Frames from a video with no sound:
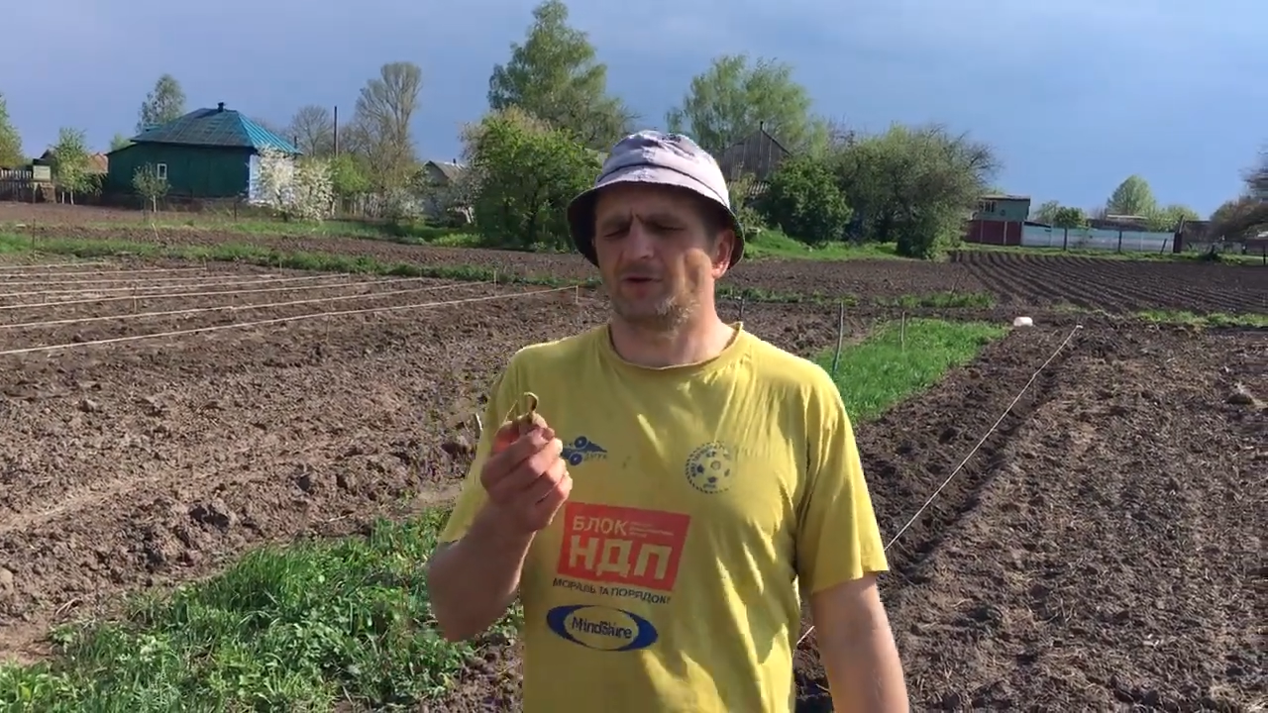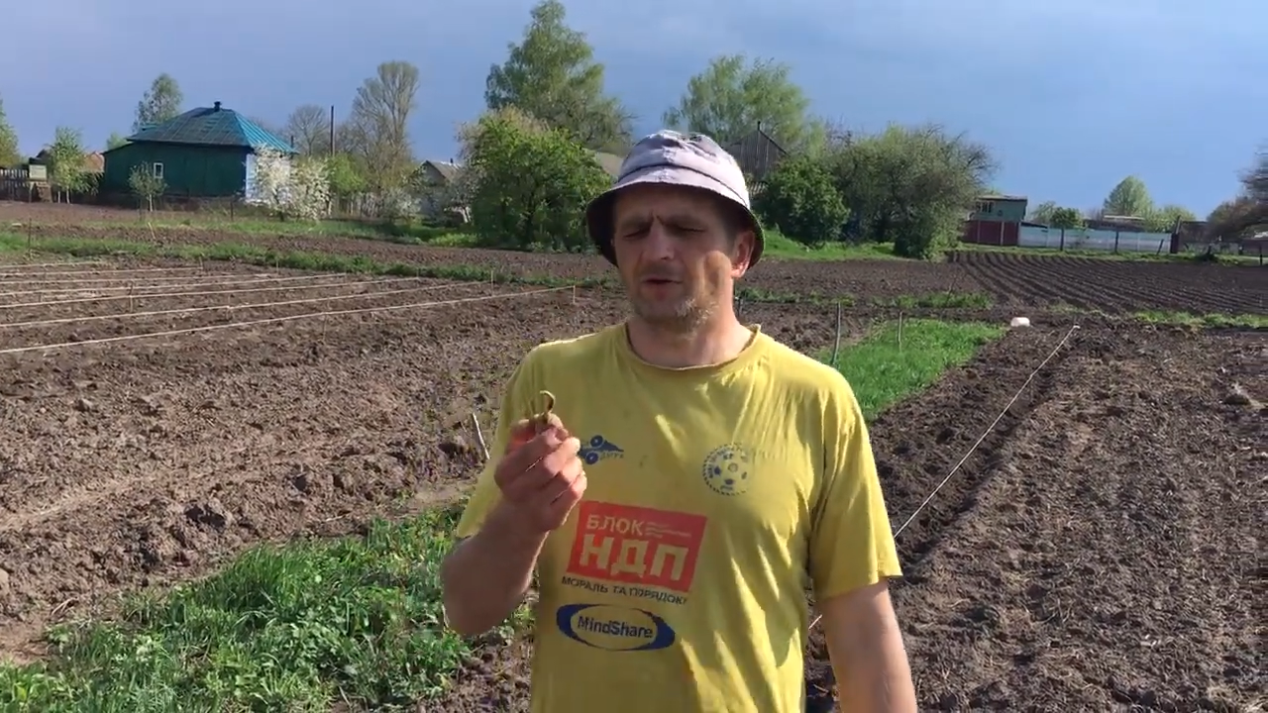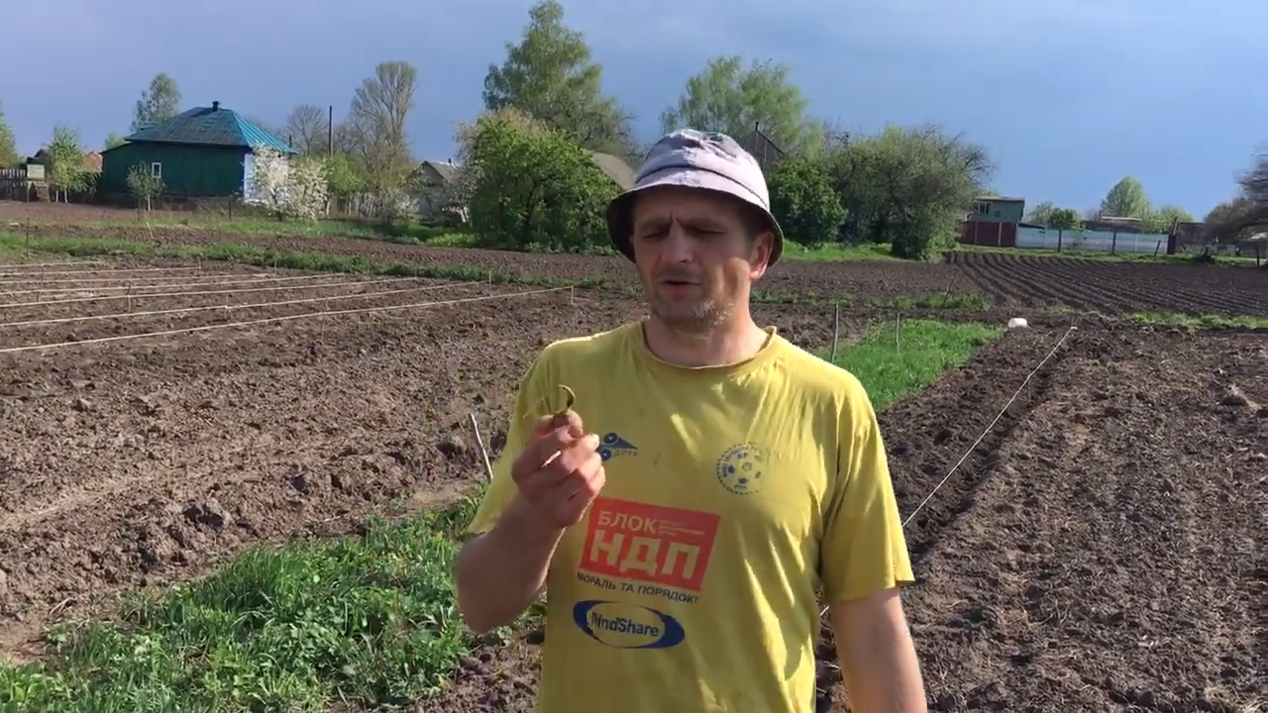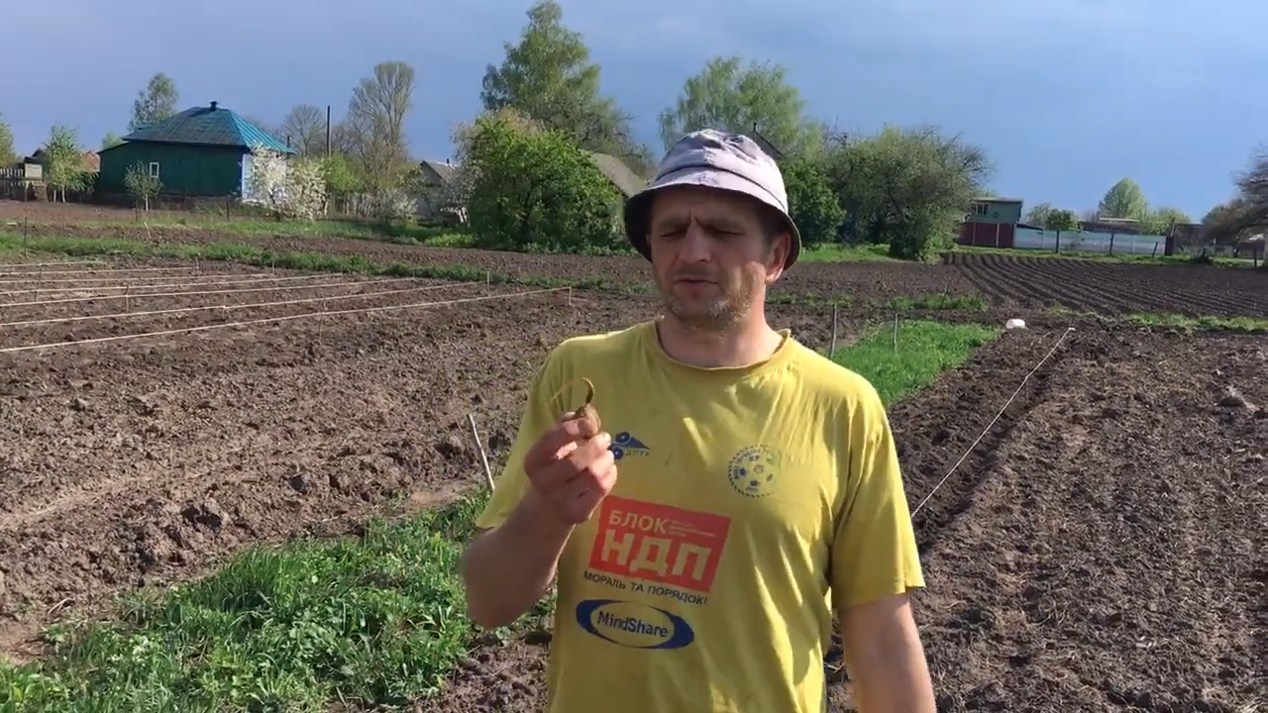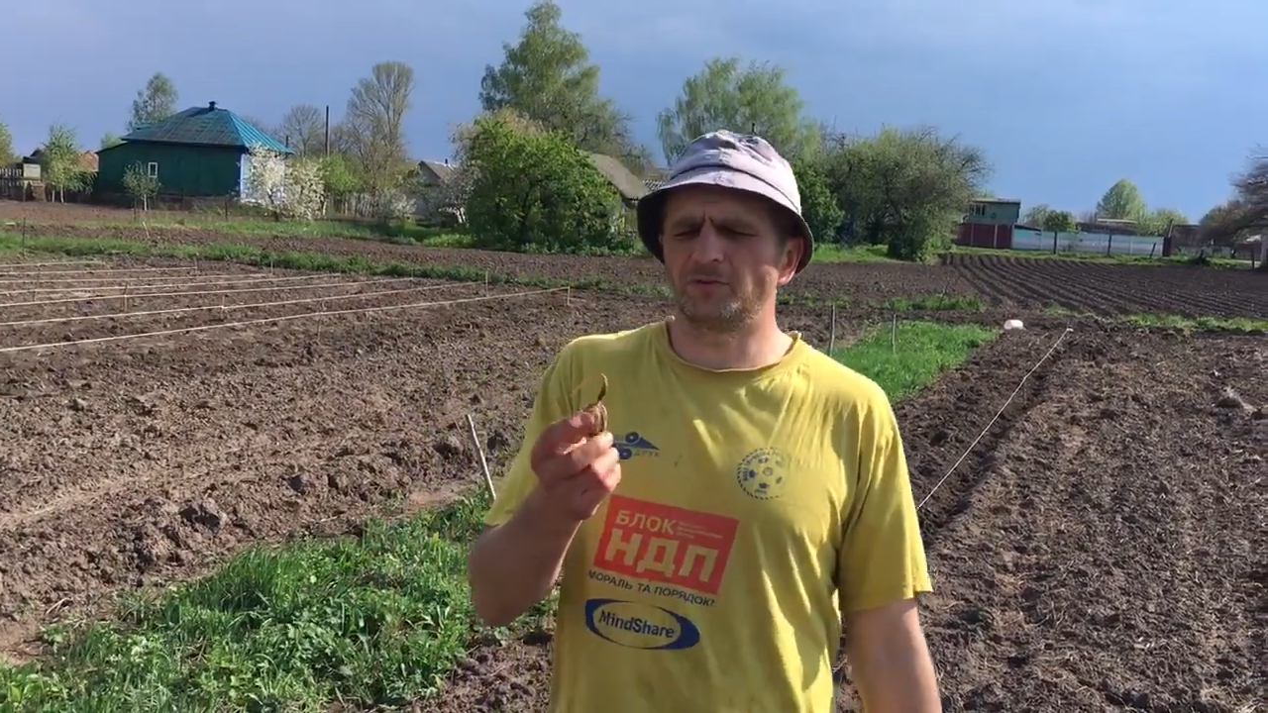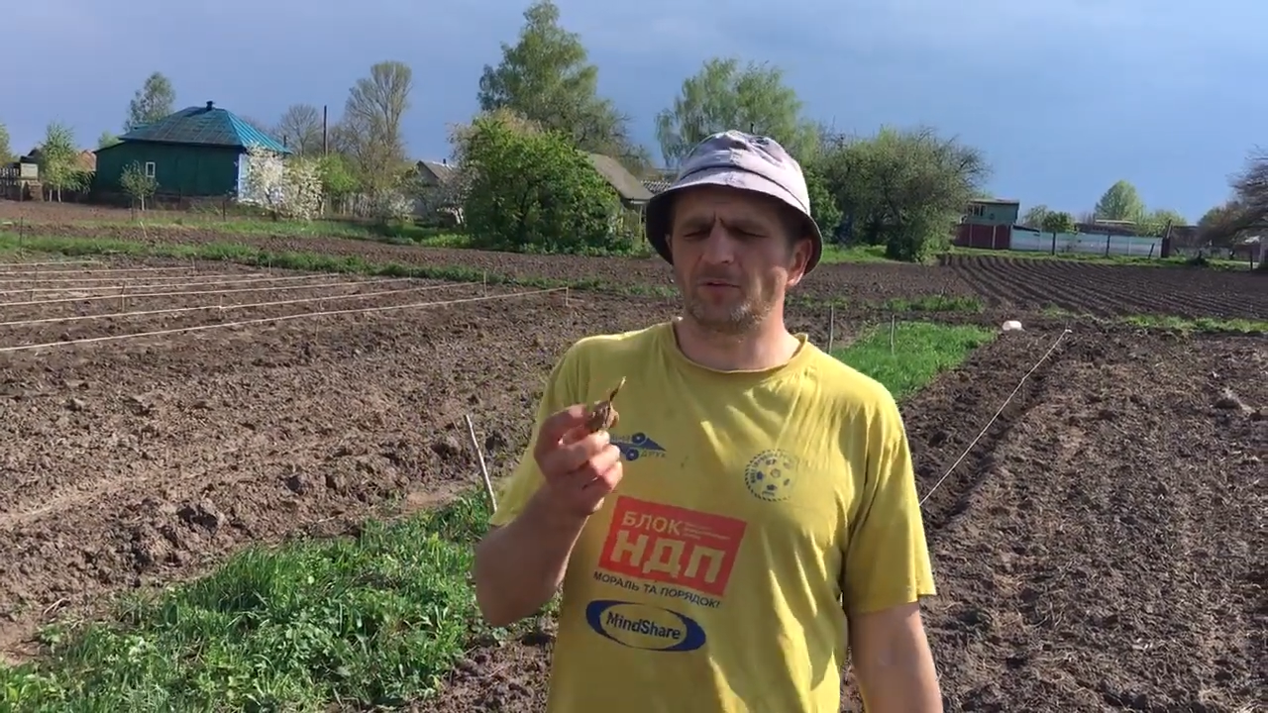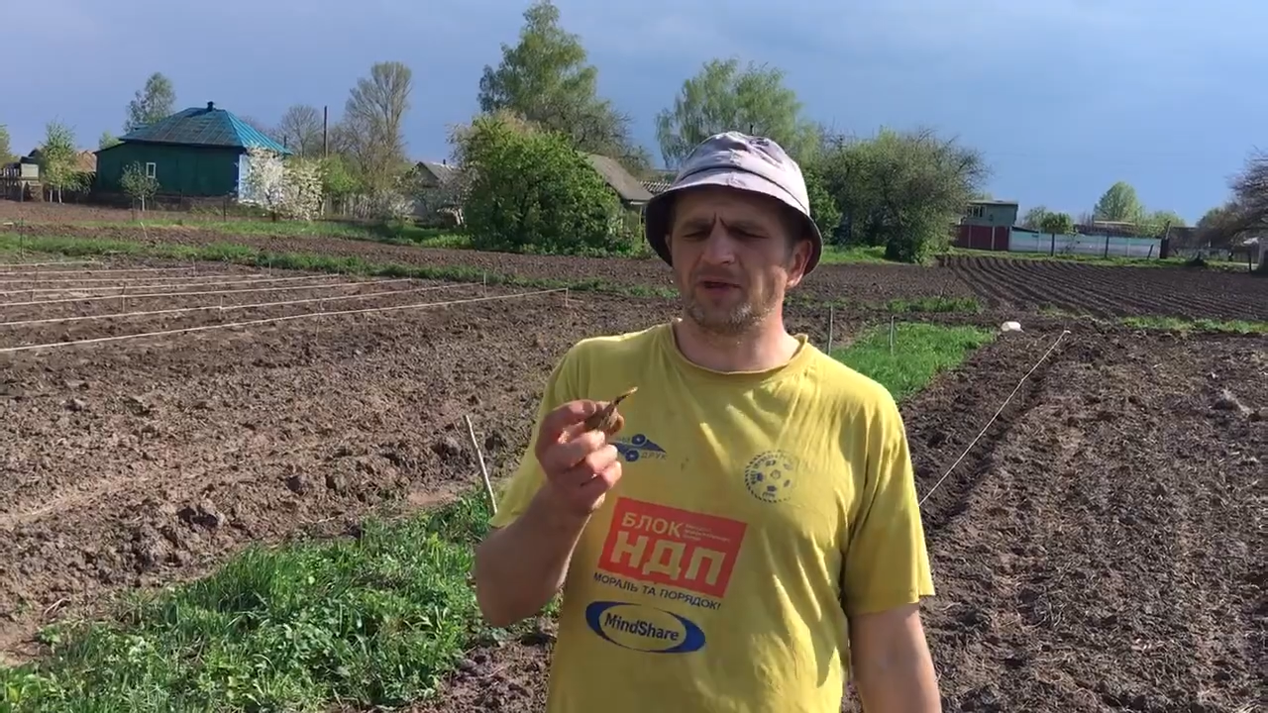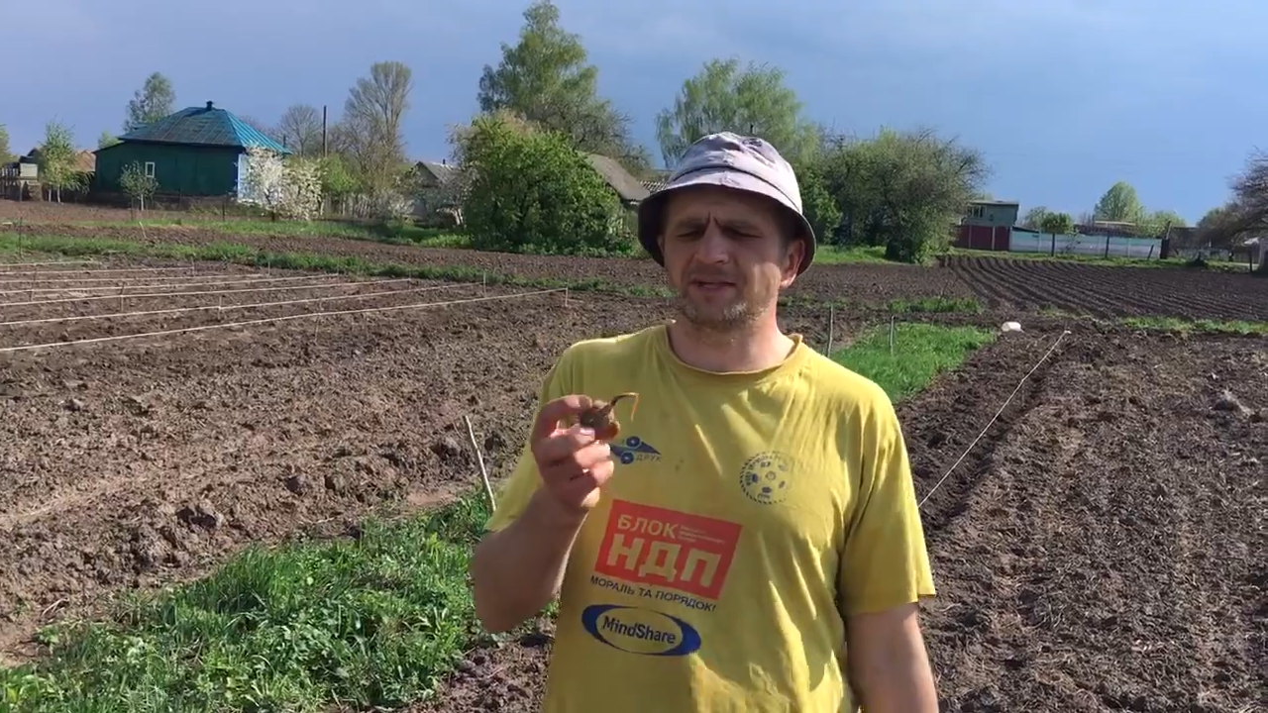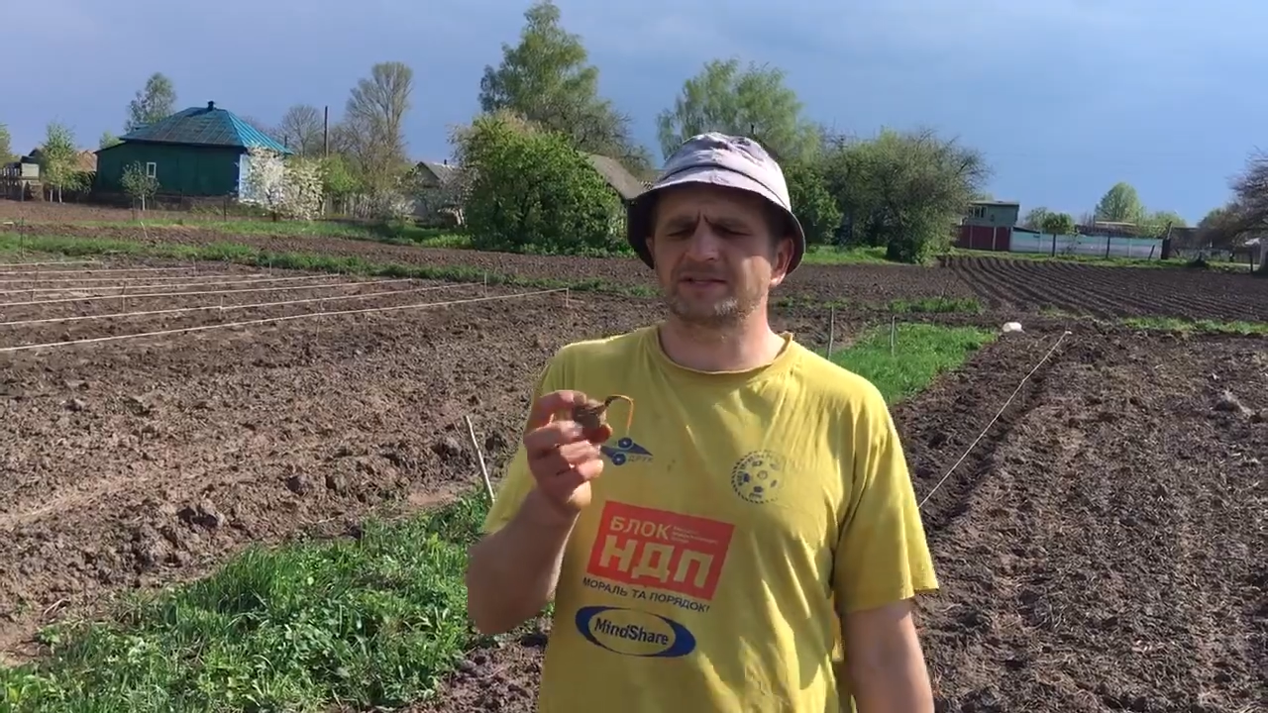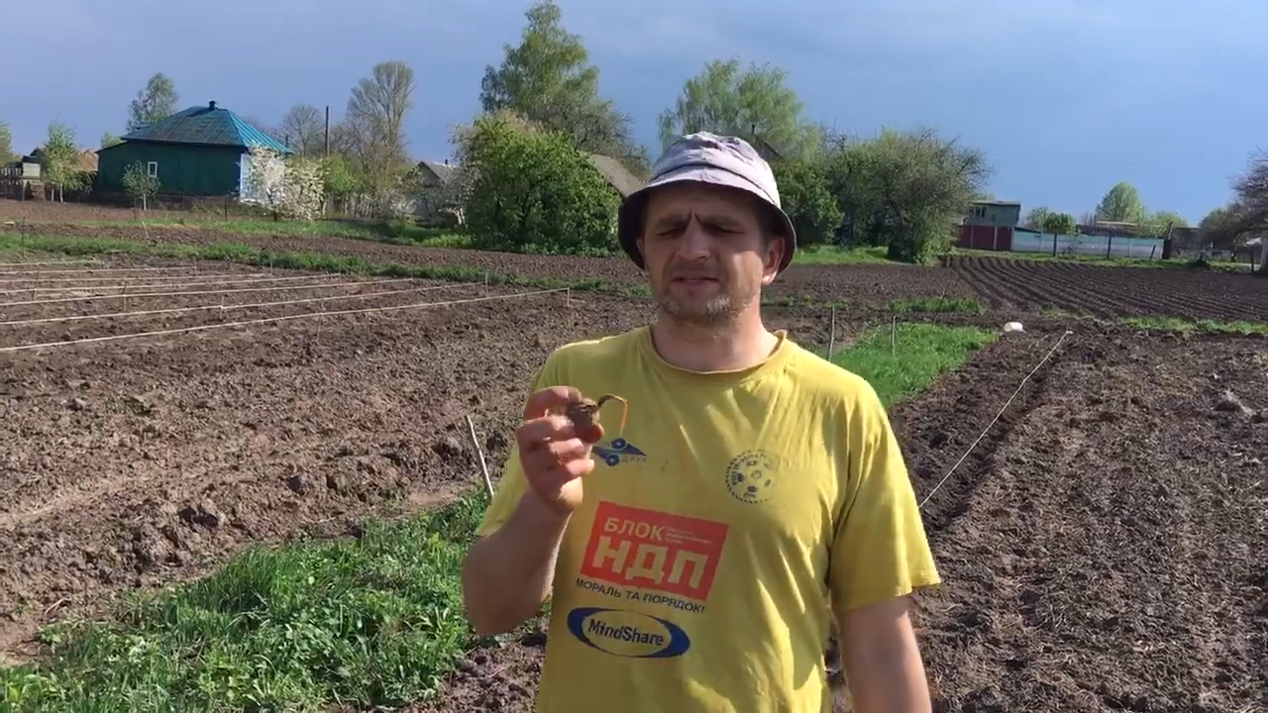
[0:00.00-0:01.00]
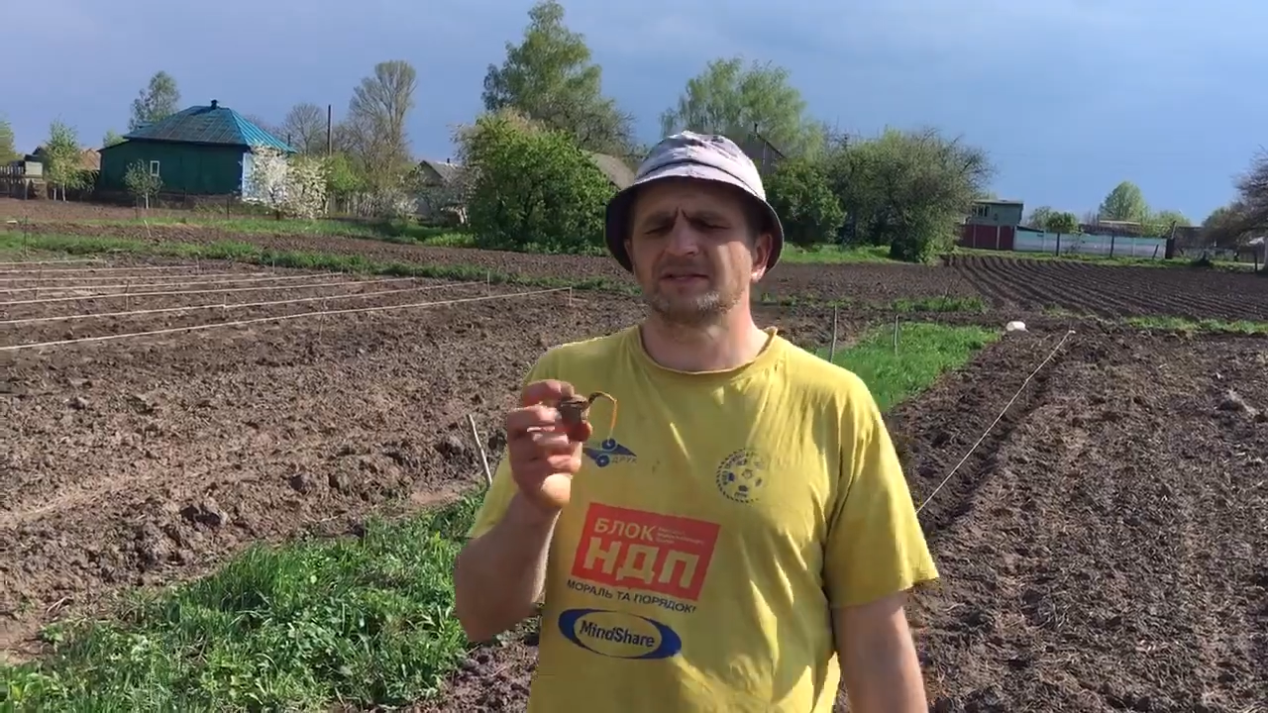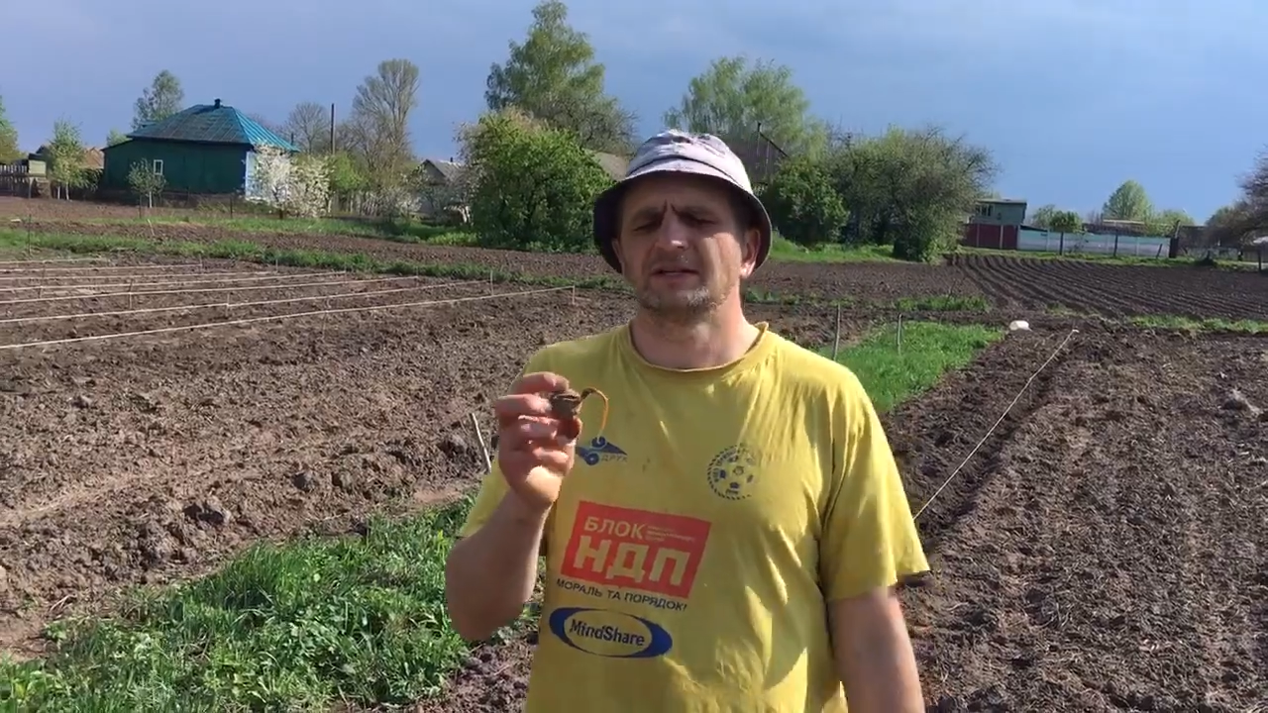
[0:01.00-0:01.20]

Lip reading: or 3 weeks